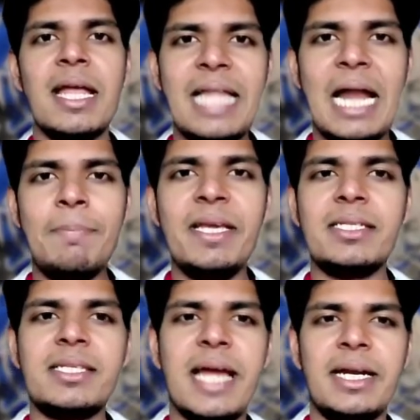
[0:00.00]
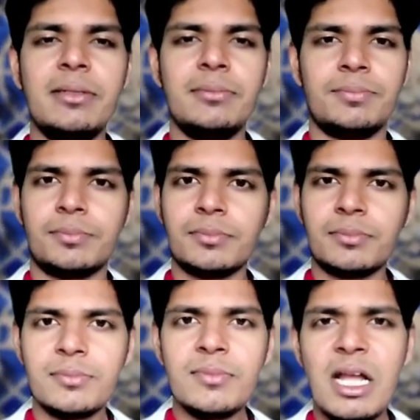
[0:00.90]
That being said,
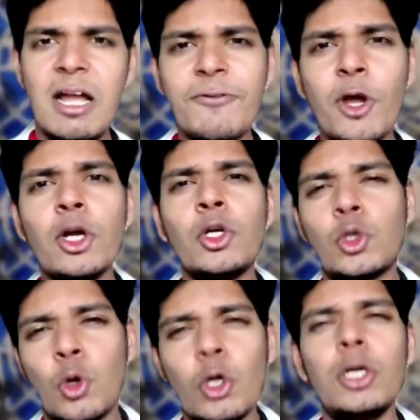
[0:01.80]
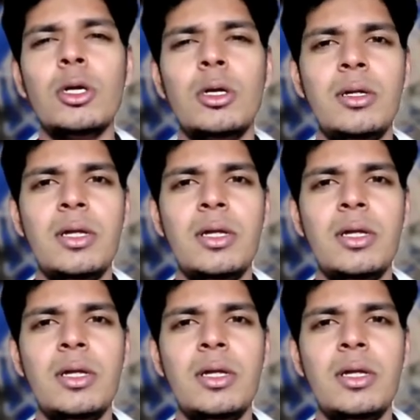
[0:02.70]
if you're a good